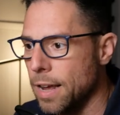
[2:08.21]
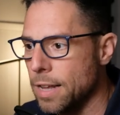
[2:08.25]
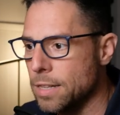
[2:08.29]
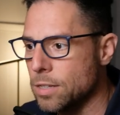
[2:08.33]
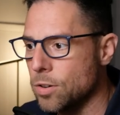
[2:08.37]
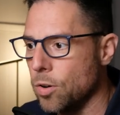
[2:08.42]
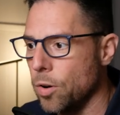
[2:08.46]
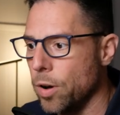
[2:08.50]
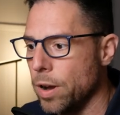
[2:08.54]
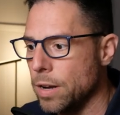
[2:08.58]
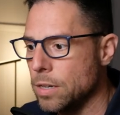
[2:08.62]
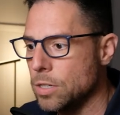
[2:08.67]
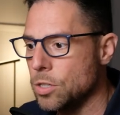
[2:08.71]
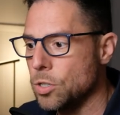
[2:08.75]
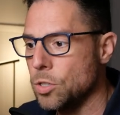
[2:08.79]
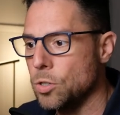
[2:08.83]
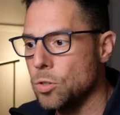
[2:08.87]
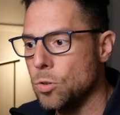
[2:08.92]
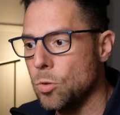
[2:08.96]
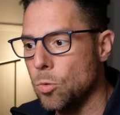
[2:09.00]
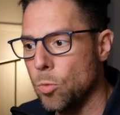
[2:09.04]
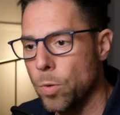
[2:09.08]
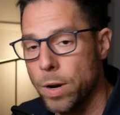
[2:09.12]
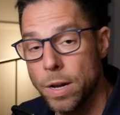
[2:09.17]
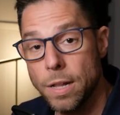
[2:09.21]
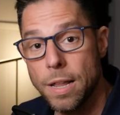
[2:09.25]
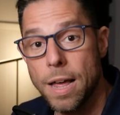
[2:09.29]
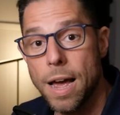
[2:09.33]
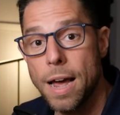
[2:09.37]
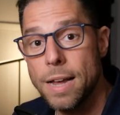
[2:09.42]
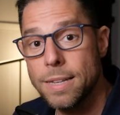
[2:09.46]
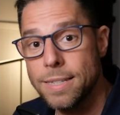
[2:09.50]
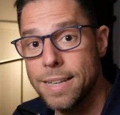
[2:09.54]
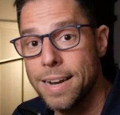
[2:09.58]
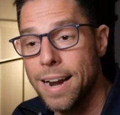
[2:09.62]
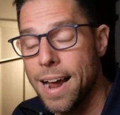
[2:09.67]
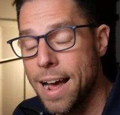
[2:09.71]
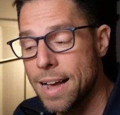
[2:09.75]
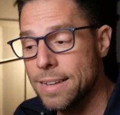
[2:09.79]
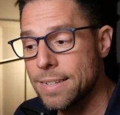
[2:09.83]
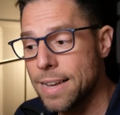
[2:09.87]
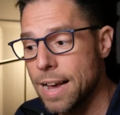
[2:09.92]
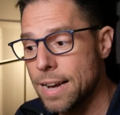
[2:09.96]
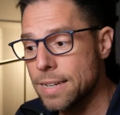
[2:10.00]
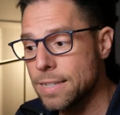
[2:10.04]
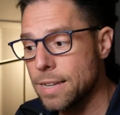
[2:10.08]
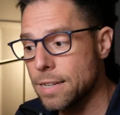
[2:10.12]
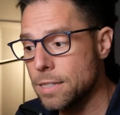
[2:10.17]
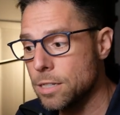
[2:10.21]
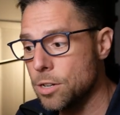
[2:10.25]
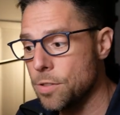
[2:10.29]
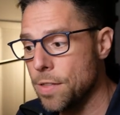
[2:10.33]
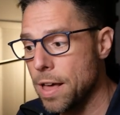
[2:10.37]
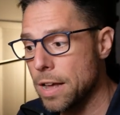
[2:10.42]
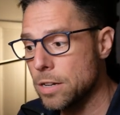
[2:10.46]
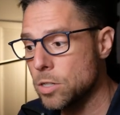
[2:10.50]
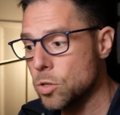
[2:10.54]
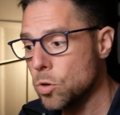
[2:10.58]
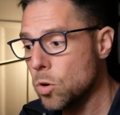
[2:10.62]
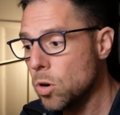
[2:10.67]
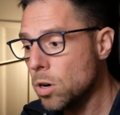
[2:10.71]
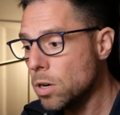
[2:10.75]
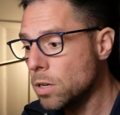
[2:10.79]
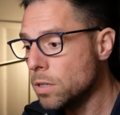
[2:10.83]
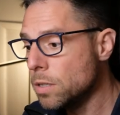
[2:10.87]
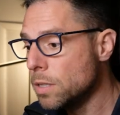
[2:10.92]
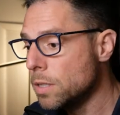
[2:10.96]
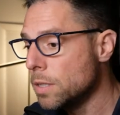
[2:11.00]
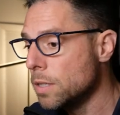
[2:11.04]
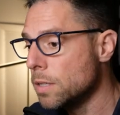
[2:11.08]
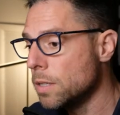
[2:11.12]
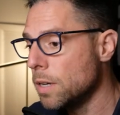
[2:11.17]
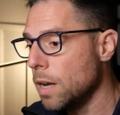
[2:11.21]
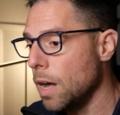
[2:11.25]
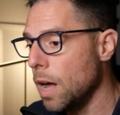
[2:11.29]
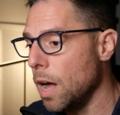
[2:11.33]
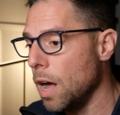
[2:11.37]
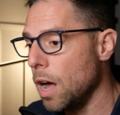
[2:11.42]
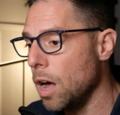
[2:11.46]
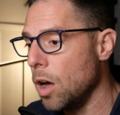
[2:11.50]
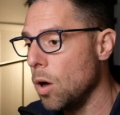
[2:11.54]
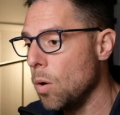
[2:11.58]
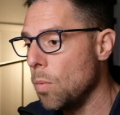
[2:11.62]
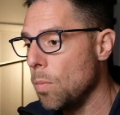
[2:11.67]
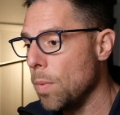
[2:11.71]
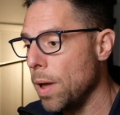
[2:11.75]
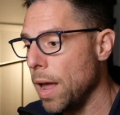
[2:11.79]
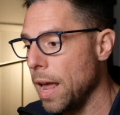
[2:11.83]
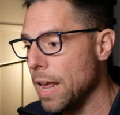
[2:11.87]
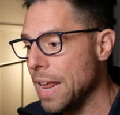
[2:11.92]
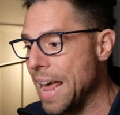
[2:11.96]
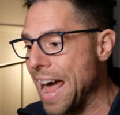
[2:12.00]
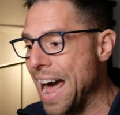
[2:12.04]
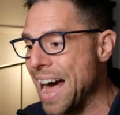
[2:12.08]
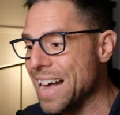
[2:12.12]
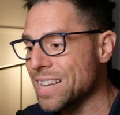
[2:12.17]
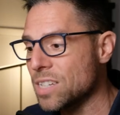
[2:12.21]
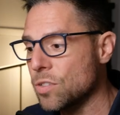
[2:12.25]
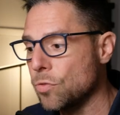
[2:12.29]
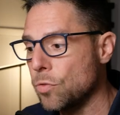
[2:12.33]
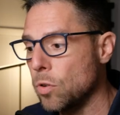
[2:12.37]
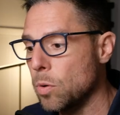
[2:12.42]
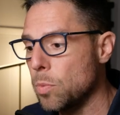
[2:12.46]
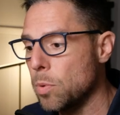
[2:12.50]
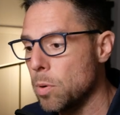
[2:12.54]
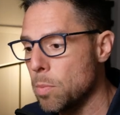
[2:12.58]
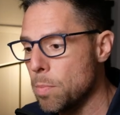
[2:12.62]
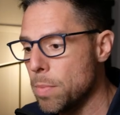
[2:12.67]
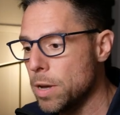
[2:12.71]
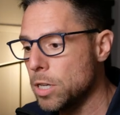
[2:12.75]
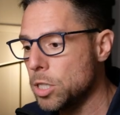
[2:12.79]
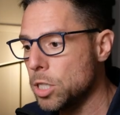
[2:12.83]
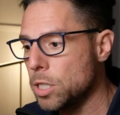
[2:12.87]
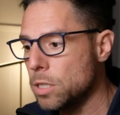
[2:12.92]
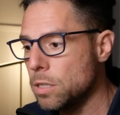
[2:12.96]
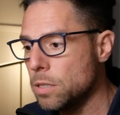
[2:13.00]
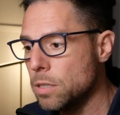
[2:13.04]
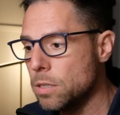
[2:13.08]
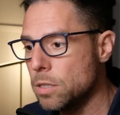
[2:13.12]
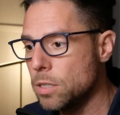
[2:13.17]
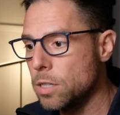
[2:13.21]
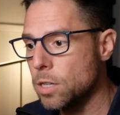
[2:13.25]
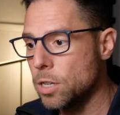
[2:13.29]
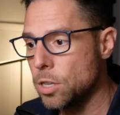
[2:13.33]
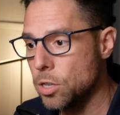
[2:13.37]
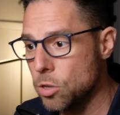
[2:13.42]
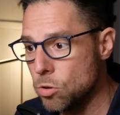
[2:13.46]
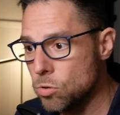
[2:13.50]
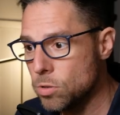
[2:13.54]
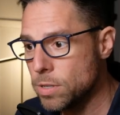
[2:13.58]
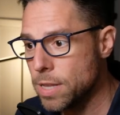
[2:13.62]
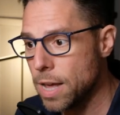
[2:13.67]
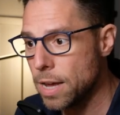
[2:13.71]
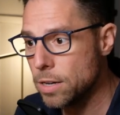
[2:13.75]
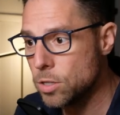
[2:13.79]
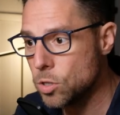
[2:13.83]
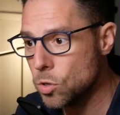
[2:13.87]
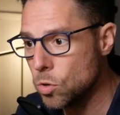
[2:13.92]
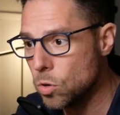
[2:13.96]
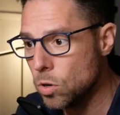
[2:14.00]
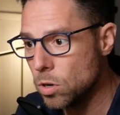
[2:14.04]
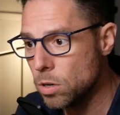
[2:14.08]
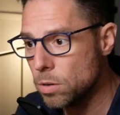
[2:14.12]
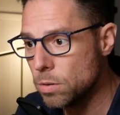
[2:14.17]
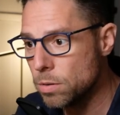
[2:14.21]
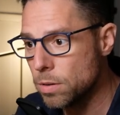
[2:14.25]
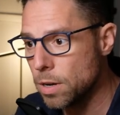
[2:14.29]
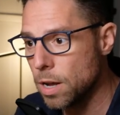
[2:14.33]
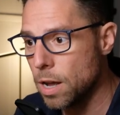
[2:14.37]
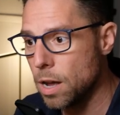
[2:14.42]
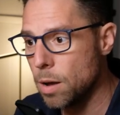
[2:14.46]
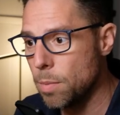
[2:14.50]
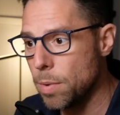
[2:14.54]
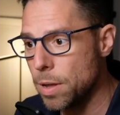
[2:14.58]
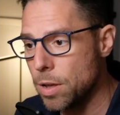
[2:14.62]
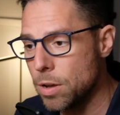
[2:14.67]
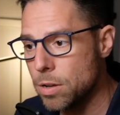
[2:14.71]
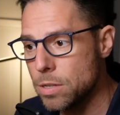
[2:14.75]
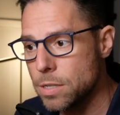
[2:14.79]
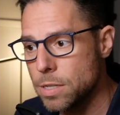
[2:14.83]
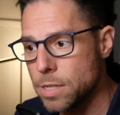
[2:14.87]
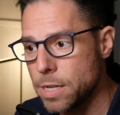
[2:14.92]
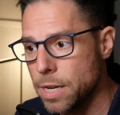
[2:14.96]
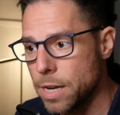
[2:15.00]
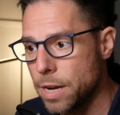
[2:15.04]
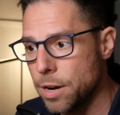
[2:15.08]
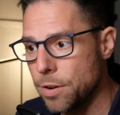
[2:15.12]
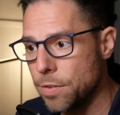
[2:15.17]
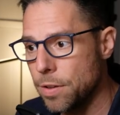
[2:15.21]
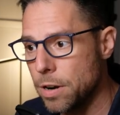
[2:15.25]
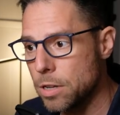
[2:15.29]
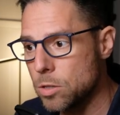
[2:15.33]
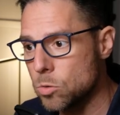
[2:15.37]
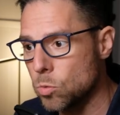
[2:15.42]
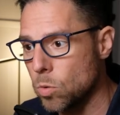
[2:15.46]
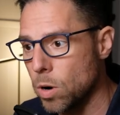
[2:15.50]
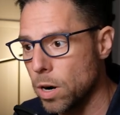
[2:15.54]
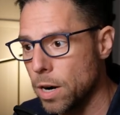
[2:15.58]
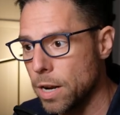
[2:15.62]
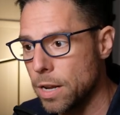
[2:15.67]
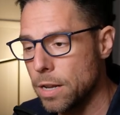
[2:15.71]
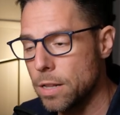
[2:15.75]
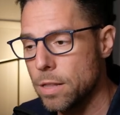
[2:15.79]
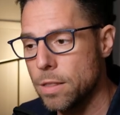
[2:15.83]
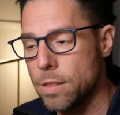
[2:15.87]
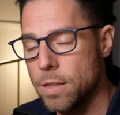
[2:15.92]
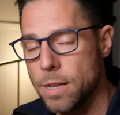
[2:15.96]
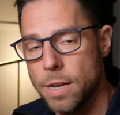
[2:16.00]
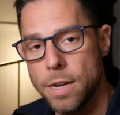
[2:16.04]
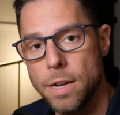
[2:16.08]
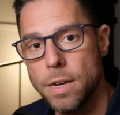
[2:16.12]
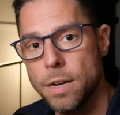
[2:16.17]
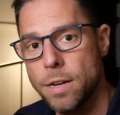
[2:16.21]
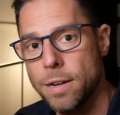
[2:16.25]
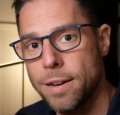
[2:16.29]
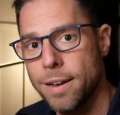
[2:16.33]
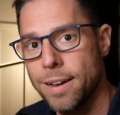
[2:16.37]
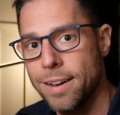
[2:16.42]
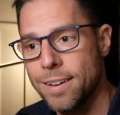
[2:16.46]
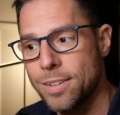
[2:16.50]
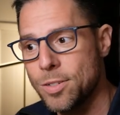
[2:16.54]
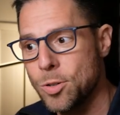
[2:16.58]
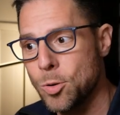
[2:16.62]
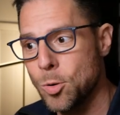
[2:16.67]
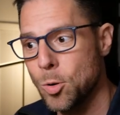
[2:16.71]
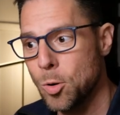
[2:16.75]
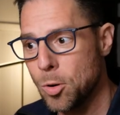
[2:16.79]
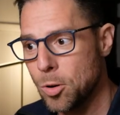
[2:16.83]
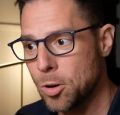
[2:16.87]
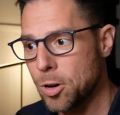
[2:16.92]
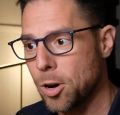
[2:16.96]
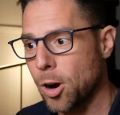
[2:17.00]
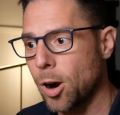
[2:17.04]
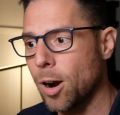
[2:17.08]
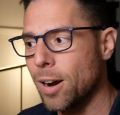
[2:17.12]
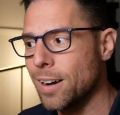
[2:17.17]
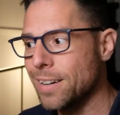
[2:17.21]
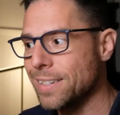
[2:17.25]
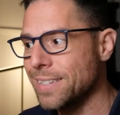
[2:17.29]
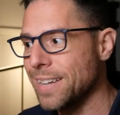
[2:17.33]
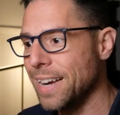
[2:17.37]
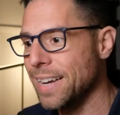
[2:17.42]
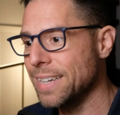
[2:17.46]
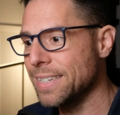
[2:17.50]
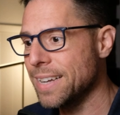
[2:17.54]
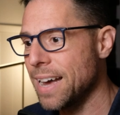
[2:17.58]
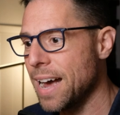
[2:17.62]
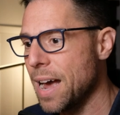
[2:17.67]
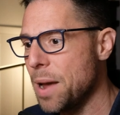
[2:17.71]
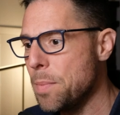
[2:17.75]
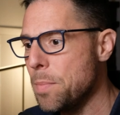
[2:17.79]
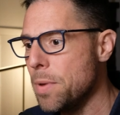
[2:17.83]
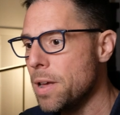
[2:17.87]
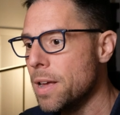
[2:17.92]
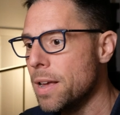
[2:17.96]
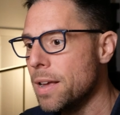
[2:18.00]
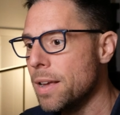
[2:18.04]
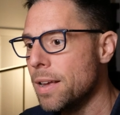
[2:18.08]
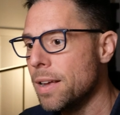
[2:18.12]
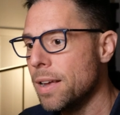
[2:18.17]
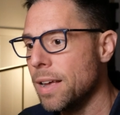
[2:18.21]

it's going to realize that it has access to that tool um, it asks for permission to use that tool, uh, but you can see here that it's running the uh, tool current date time.